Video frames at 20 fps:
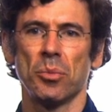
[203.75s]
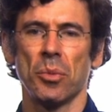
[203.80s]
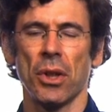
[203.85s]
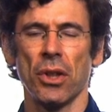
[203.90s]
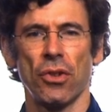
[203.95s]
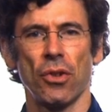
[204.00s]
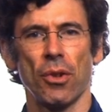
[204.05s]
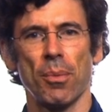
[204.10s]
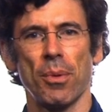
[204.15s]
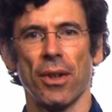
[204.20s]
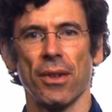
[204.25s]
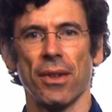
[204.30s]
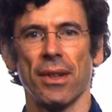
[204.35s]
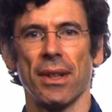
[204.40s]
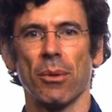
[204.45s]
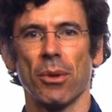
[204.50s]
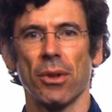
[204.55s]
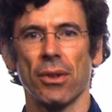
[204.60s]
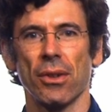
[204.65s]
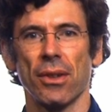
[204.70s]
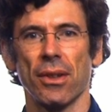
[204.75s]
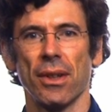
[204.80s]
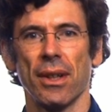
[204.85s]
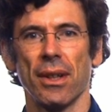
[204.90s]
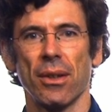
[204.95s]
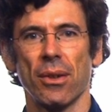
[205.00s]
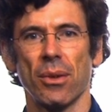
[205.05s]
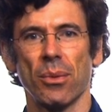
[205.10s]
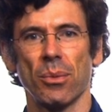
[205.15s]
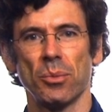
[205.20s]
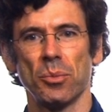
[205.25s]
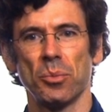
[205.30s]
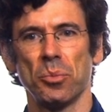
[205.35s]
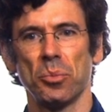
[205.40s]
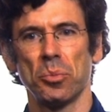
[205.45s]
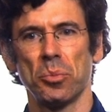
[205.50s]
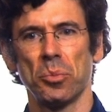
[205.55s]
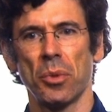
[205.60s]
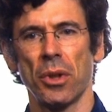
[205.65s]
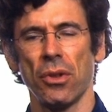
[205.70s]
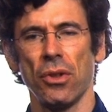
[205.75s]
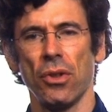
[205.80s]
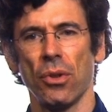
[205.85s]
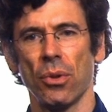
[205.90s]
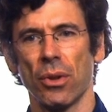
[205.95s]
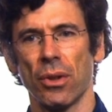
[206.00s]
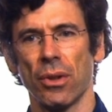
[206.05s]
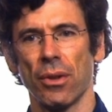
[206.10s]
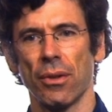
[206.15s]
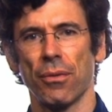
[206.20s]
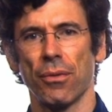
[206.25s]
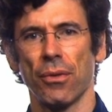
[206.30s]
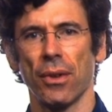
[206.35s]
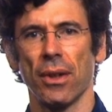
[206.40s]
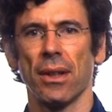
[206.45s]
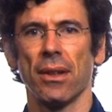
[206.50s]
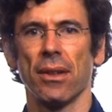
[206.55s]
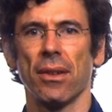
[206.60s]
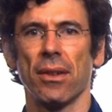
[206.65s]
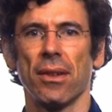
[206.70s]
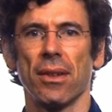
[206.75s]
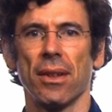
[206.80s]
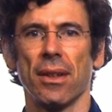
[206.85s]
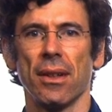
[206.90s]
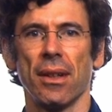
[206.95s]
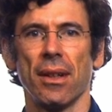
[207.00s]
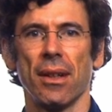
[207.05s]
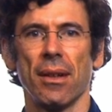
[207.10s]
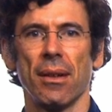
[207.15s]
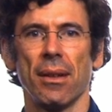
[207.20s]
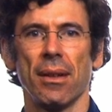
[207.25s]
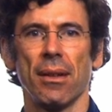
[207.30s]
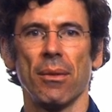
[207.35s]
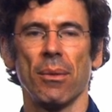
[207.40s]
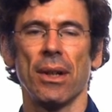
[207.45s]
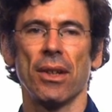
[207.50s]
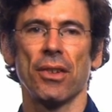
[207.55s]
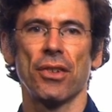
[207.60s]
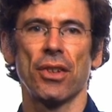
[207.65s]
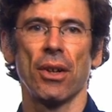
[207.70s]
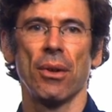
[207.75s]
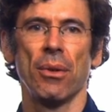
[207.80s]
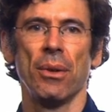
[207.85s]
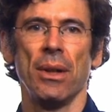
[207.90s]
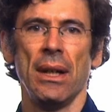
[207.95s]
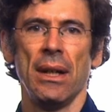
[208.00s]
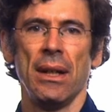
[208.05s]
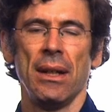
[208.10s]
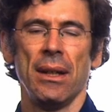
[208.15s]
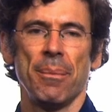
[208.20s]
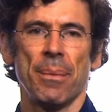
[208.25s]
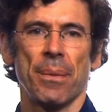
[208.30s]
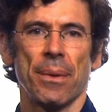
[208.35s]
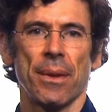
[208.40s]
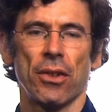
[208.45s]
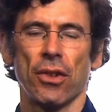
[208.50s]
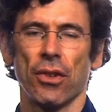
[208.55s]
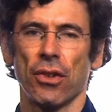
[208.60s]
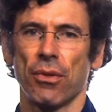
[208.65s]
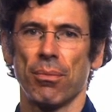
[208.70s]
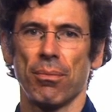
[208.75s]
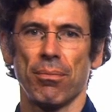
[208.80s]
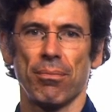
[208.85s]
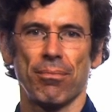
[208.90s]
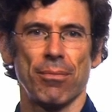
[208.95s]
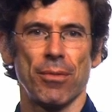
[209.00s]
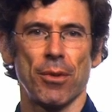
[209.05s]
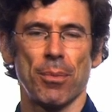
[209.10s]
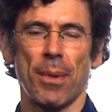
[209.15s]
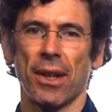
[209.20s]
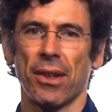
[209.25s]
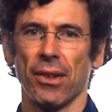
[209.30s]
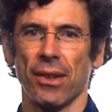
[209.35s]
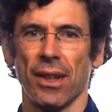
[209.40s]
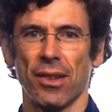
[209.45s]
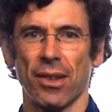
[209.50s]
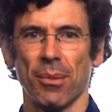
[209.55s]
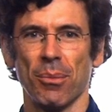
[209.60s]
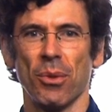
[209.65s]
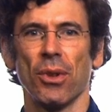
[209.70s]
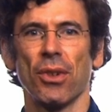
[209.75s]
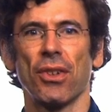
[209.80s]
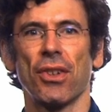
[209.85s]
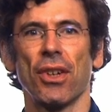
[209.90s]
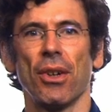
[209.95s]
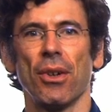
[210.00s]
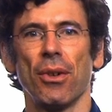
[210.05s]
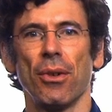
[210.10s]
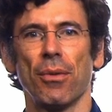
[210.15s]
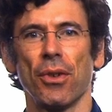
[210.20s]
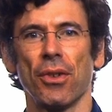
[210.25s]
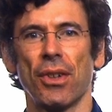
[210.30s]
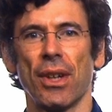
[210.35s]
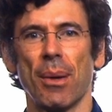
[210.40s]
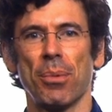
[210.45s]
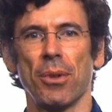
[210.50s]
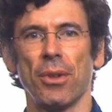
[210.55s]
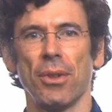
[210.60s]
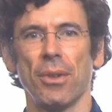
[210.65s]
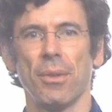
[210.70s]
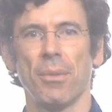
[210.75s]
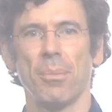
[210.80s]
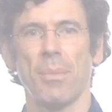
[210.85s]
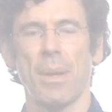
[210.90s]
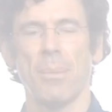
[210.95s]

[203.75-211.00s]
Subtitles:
what does your part of the network look like? What are your friends? Well, so let's just speculate some more. So for example,